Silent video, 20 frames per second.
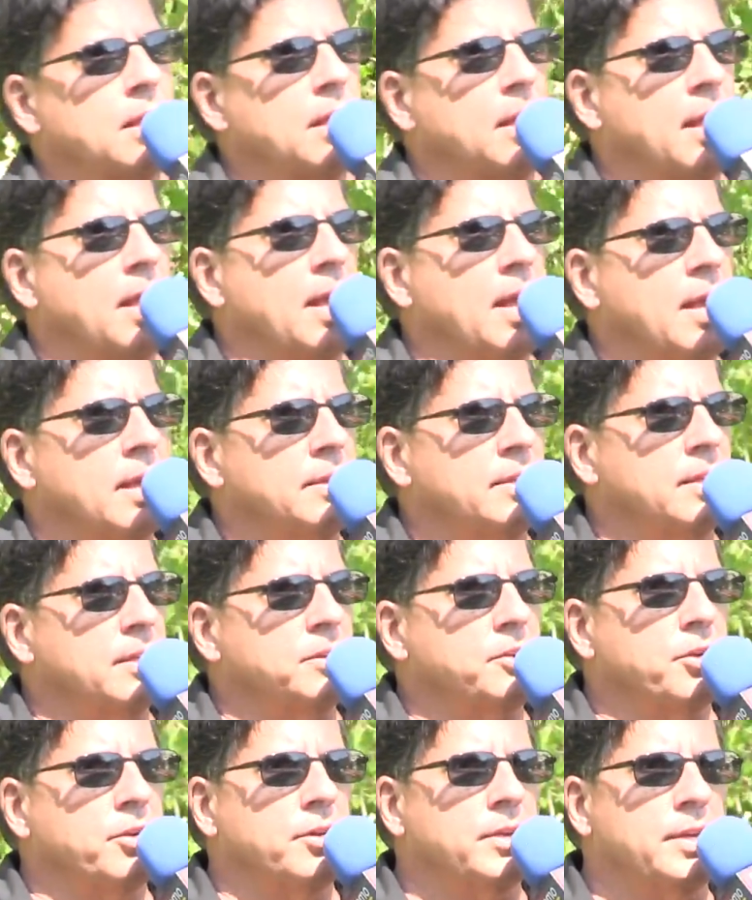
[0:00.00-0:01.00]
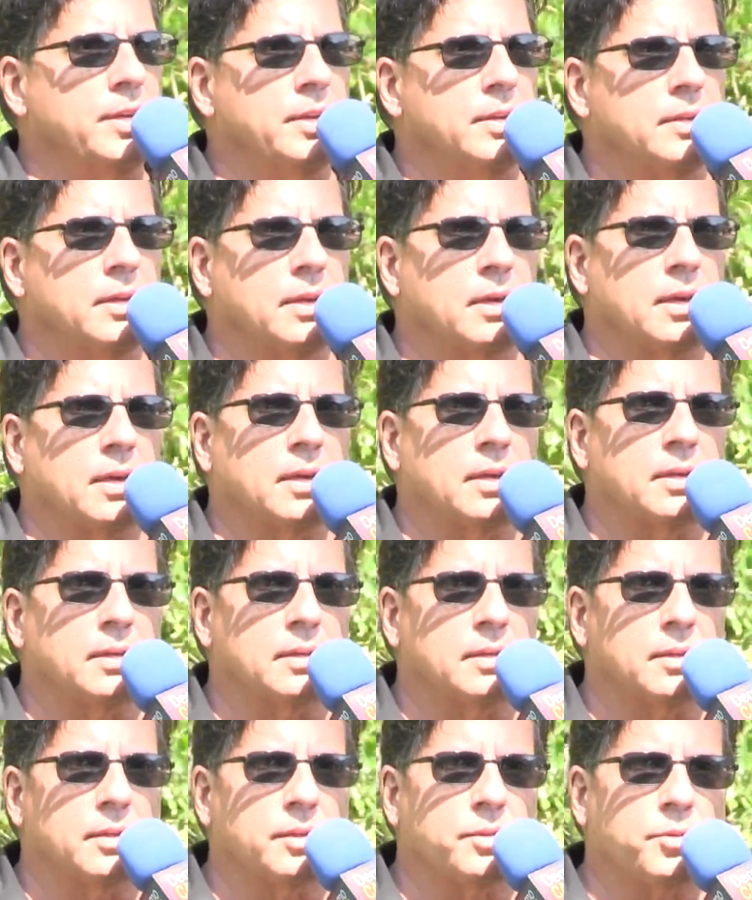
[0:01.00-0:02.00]
And the attorney
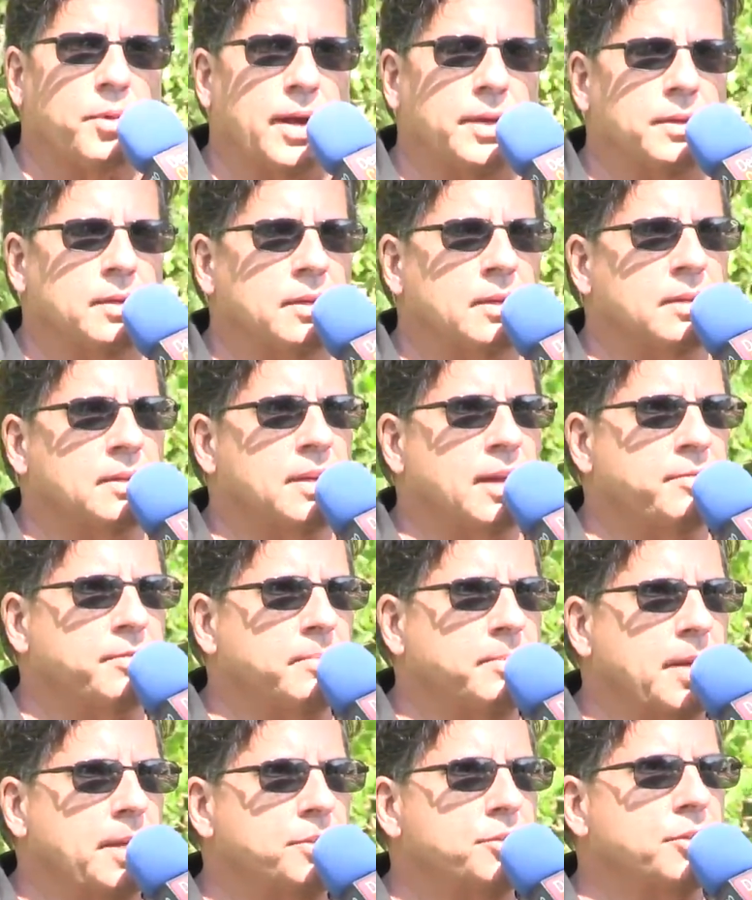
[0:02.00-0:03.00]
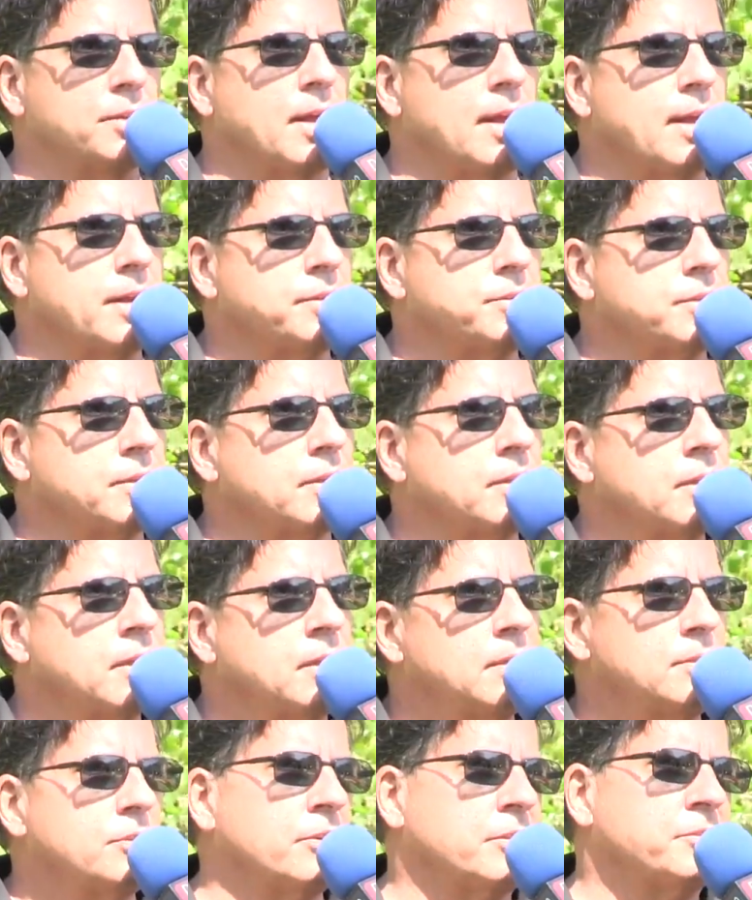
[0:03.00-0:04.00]
threatened a defamation action.
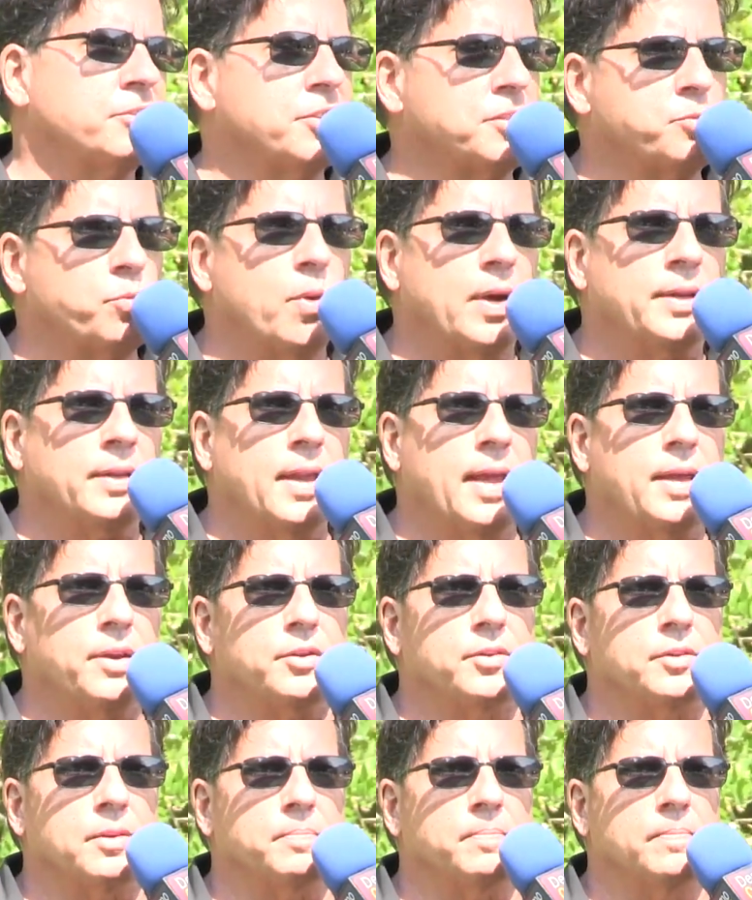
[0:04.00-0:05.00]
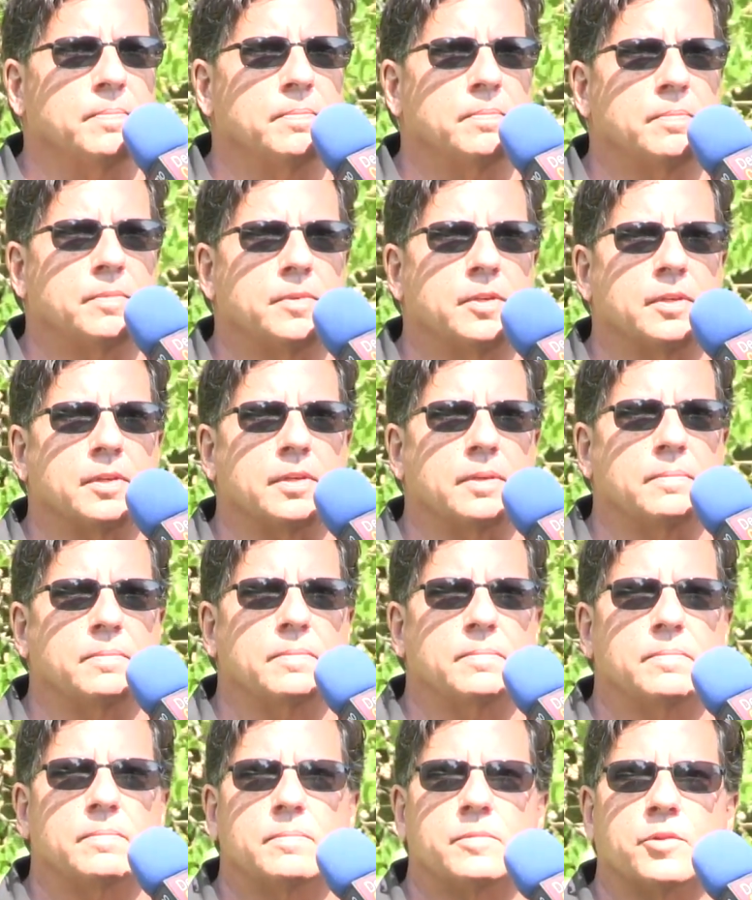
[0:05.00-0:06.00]
Took just one letter to
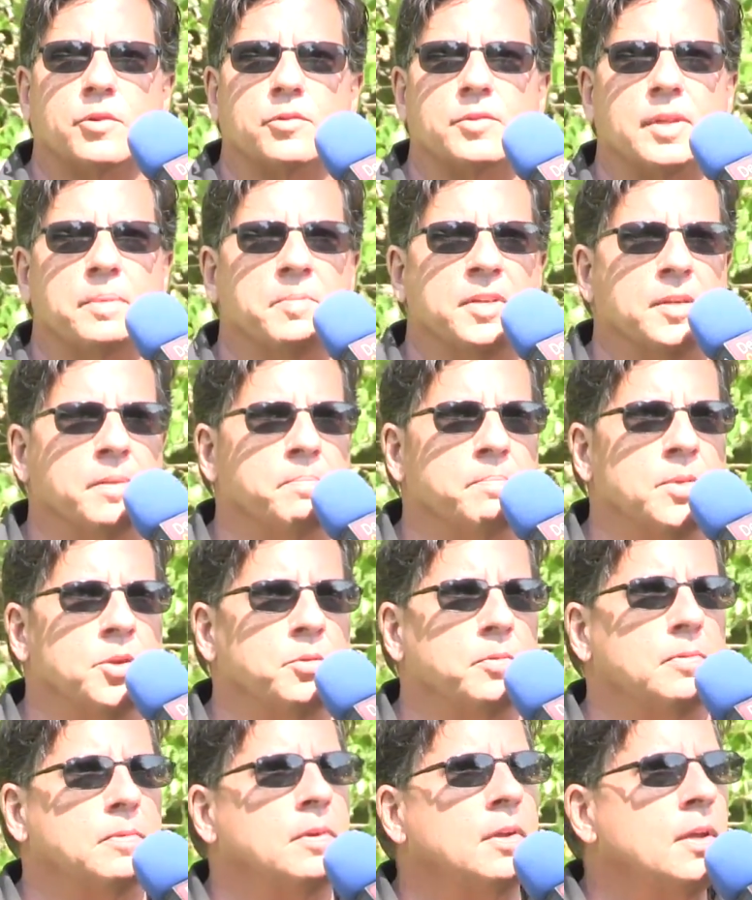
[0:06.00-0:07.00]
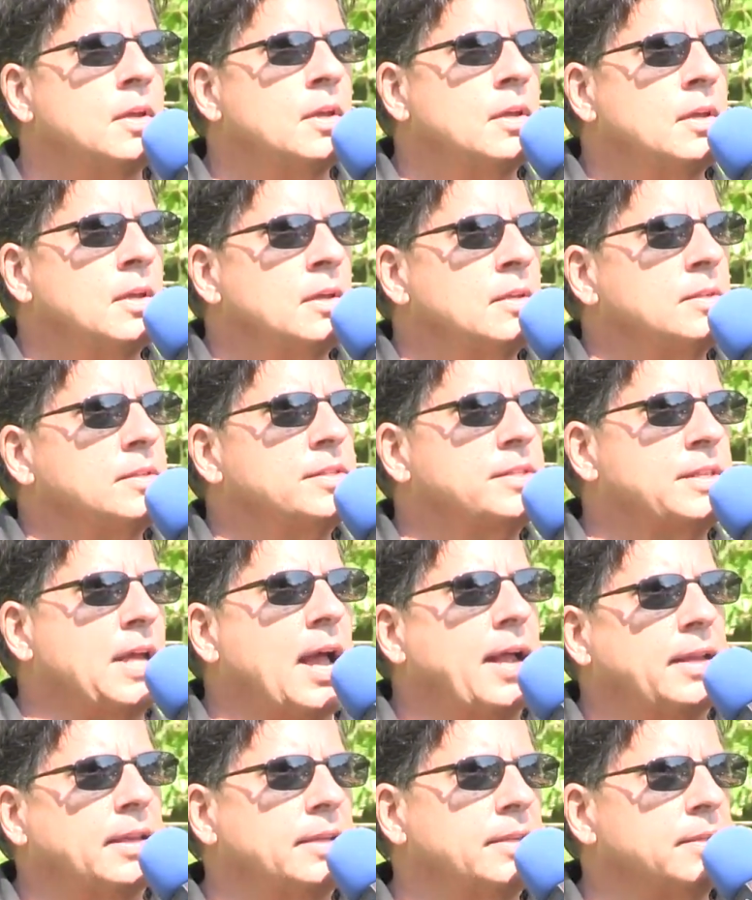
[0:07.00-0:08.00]
turn them into mute,
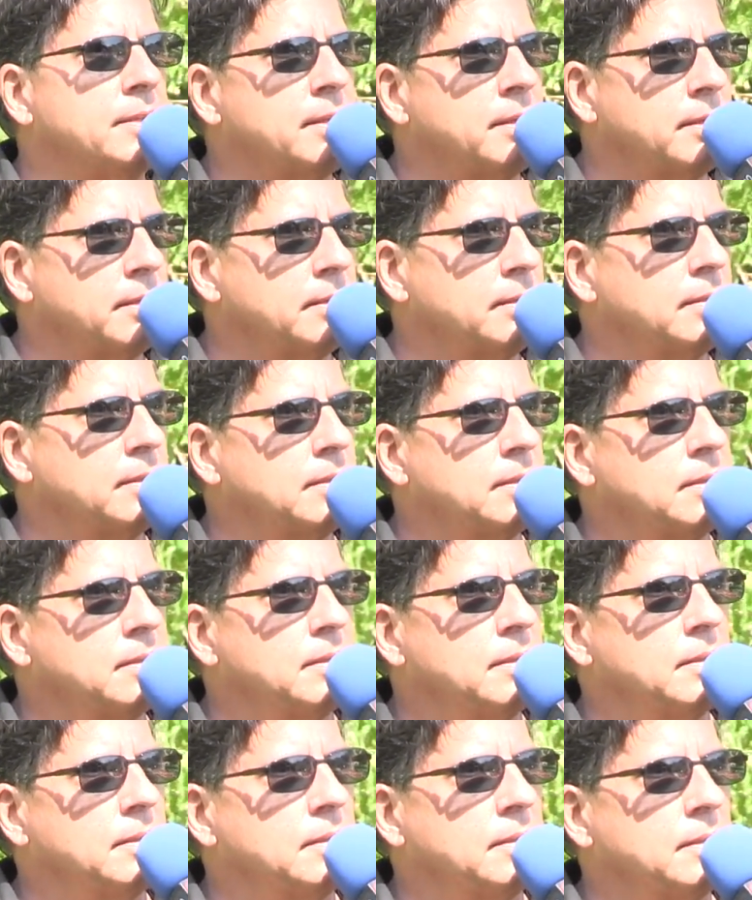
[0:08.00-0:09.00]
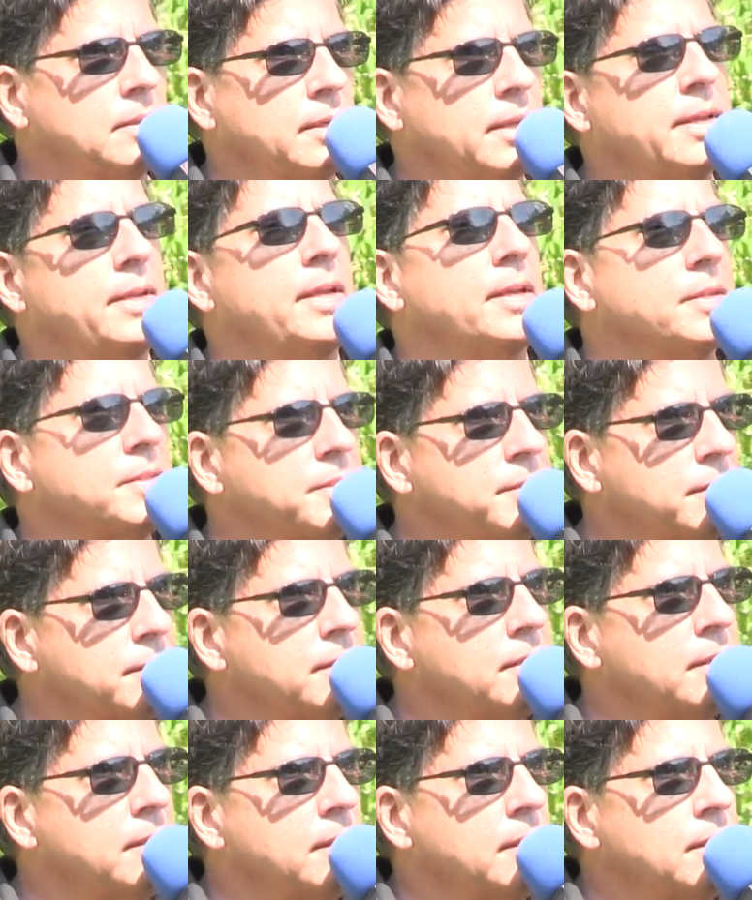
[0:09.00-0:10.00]
silent idiots
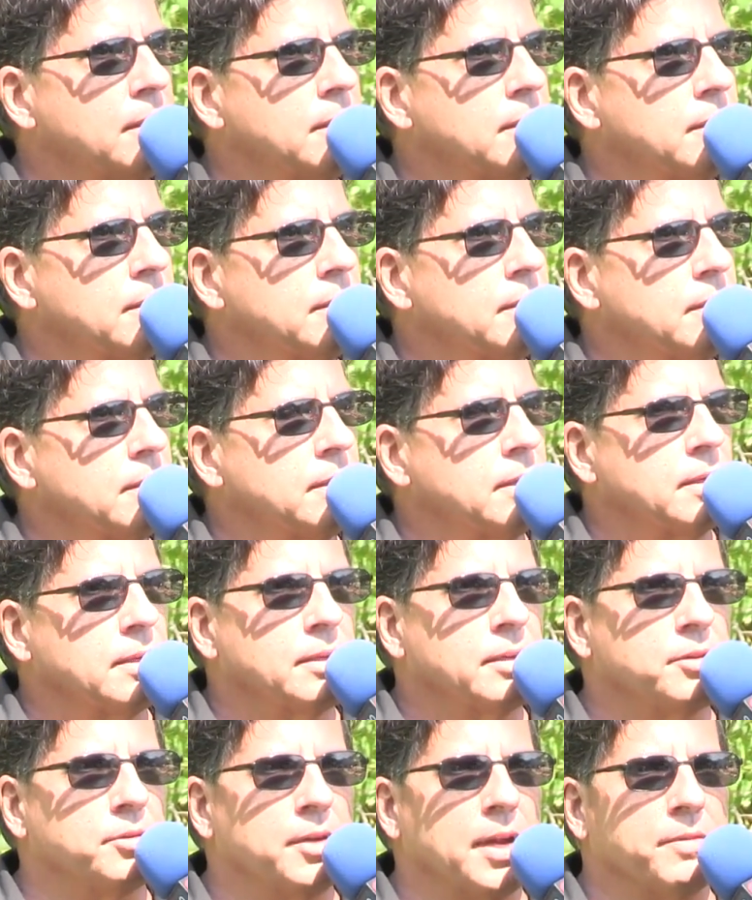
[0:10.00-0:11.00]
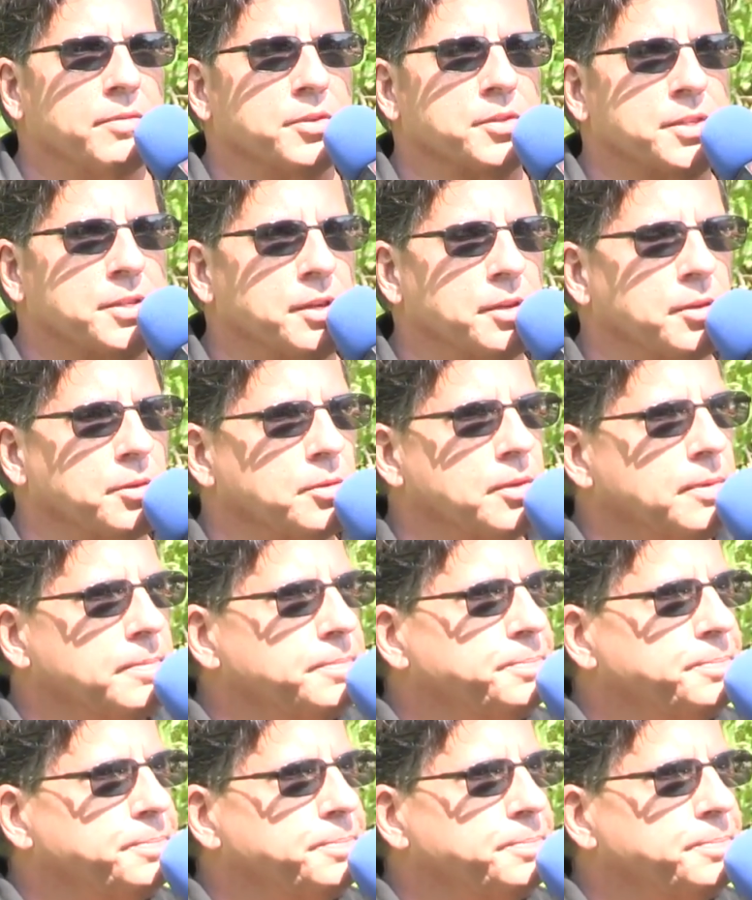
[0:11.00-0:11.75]
who never sued.